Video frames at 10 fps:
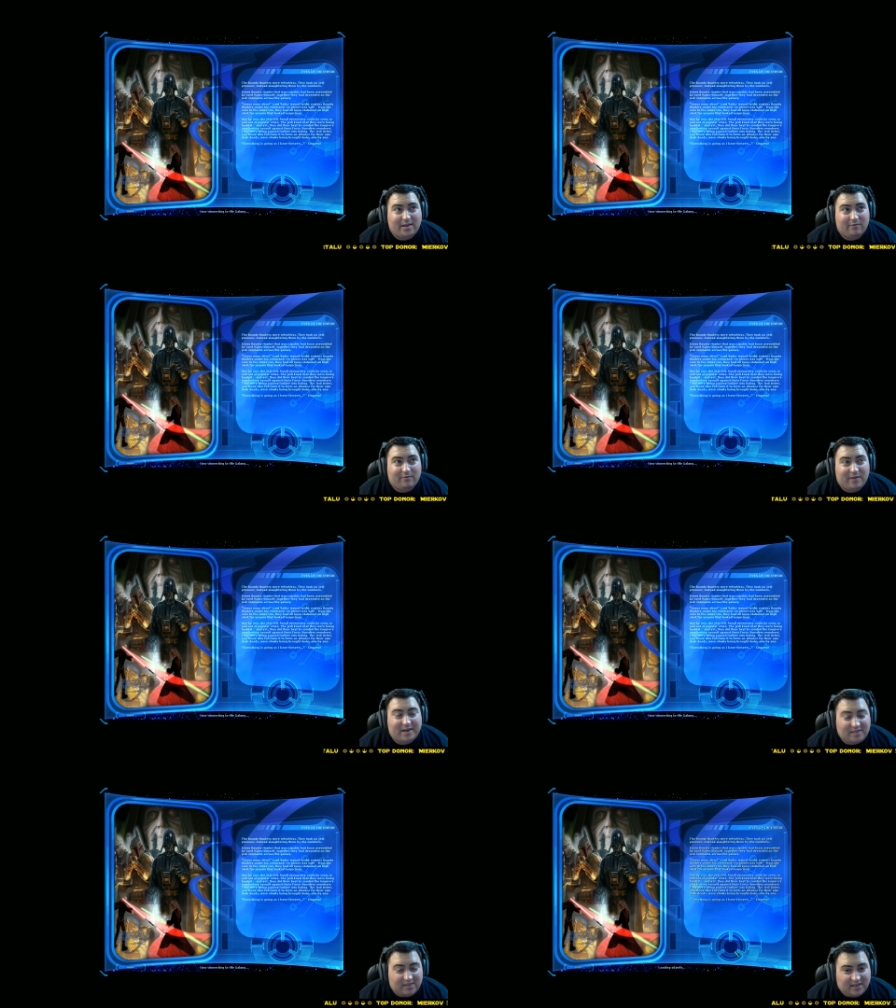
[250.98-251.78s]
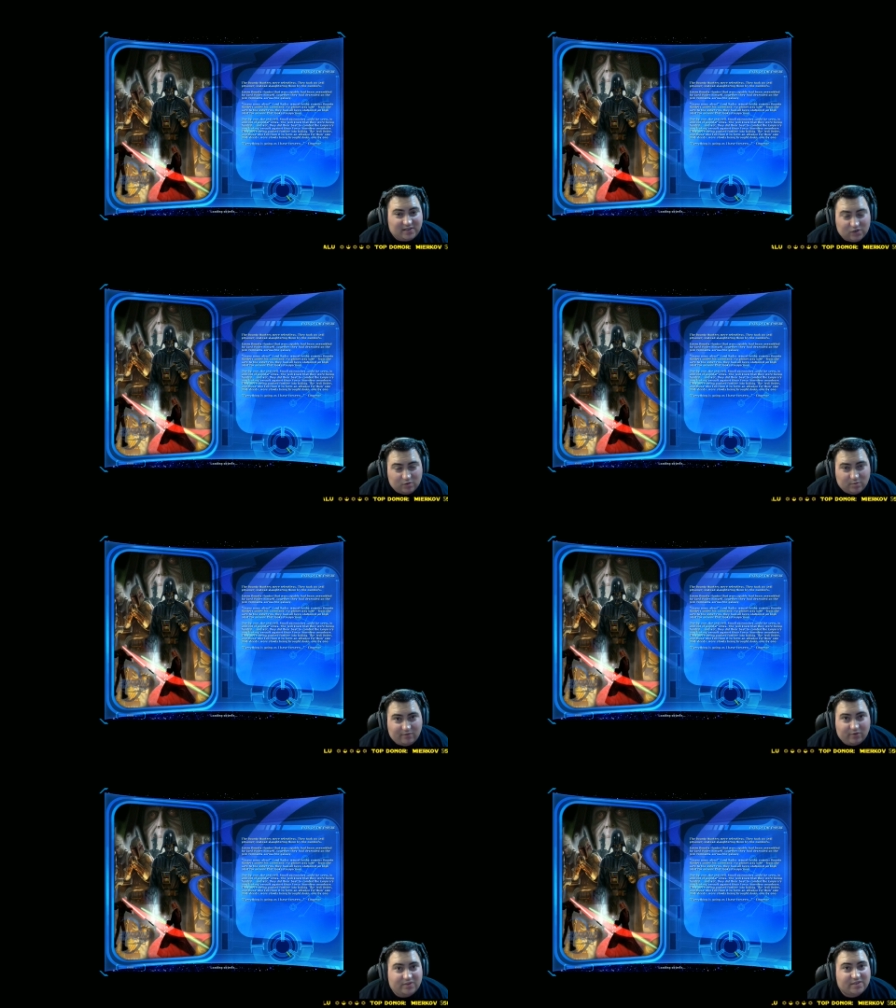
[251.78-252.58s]
raising that zoom
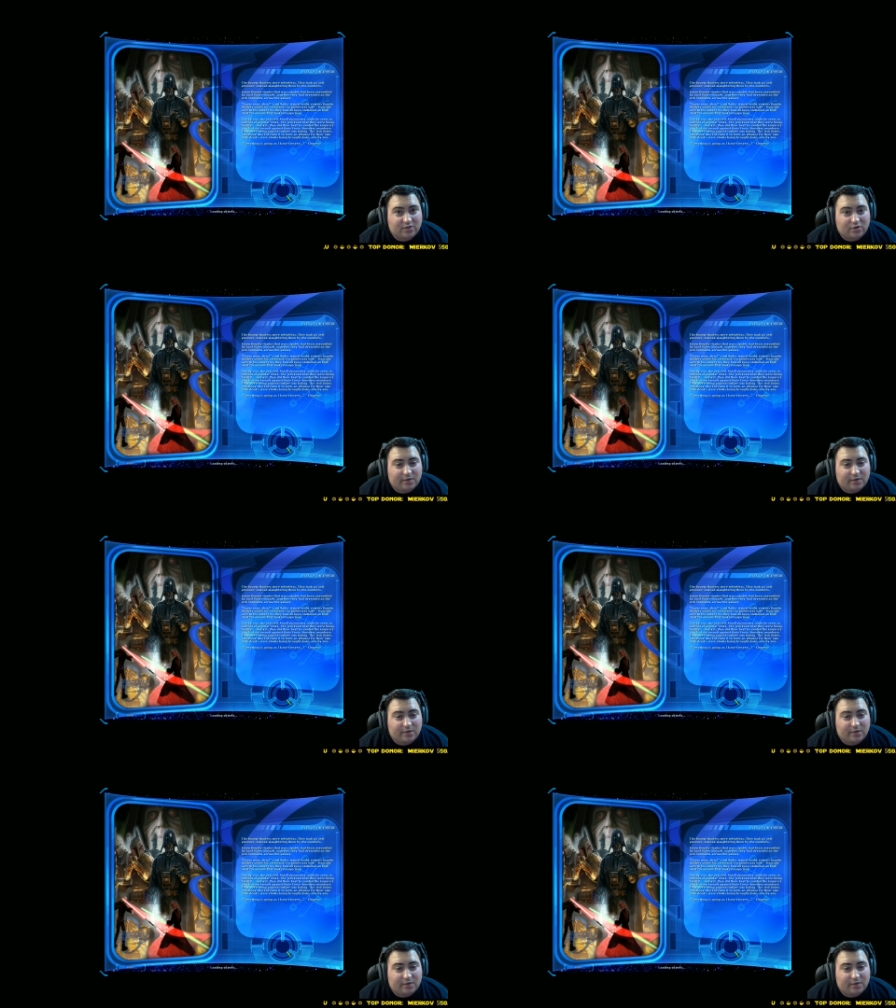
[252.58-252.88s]
level to such